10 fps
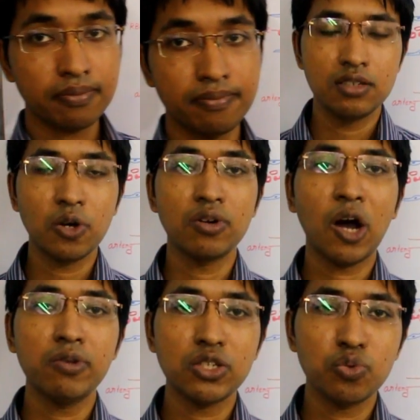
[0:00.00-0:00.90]
So
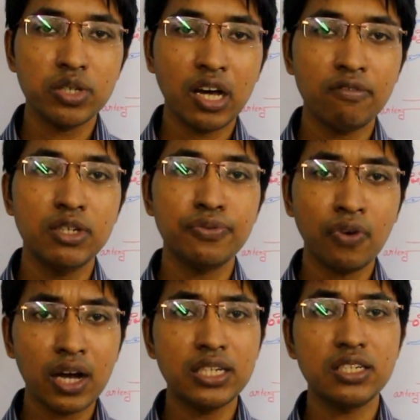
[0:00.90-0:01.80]
now that we have
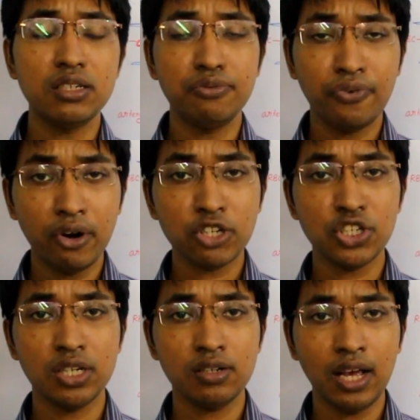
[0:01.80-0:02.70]
defined
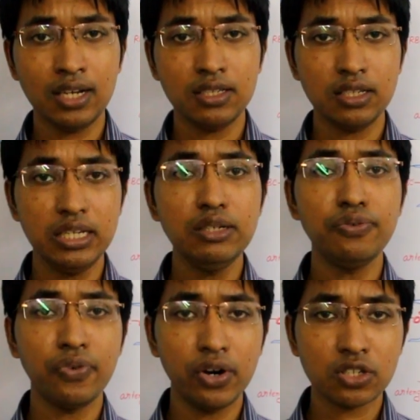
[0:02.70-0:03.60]
infarction and
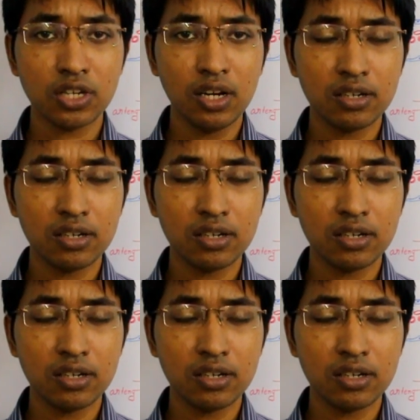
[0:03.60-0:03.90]
infarct,